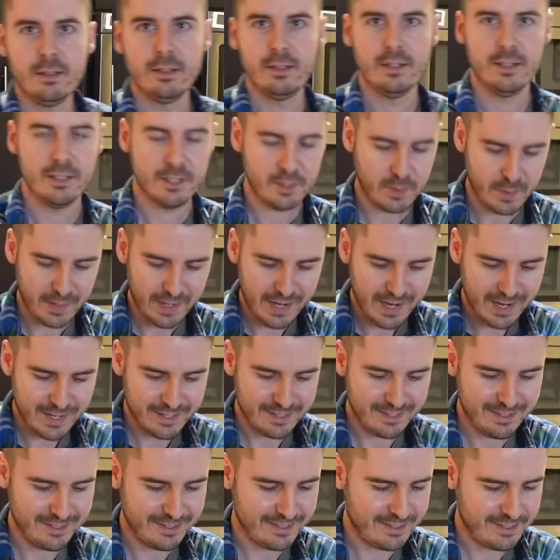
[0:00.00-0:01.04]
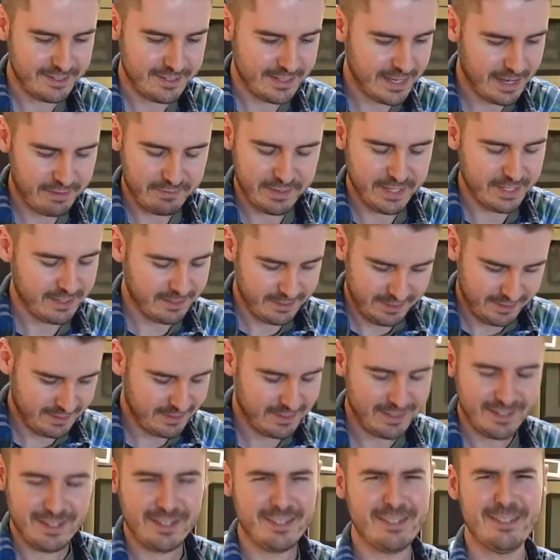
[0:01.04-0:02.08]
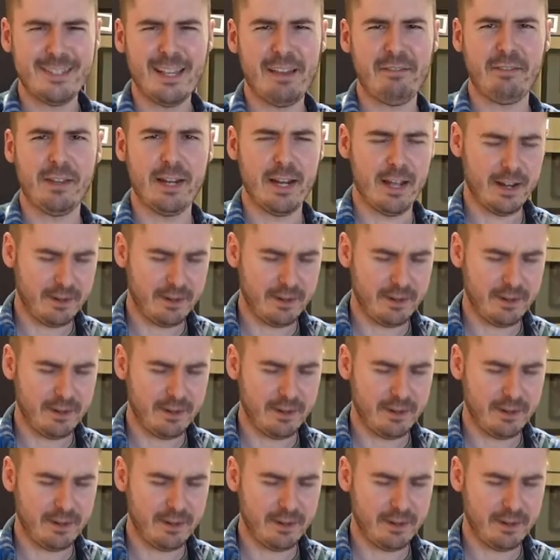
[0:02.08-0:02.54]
So I got seven out